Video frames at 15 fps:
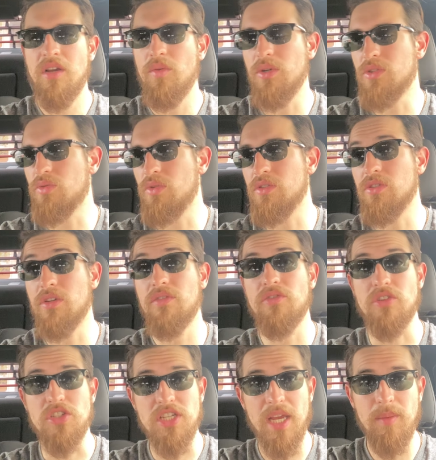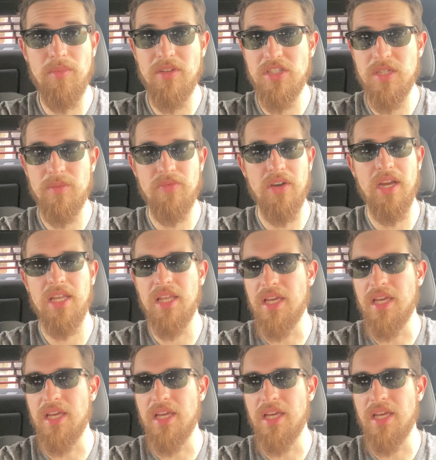which one's looking for a championship fight.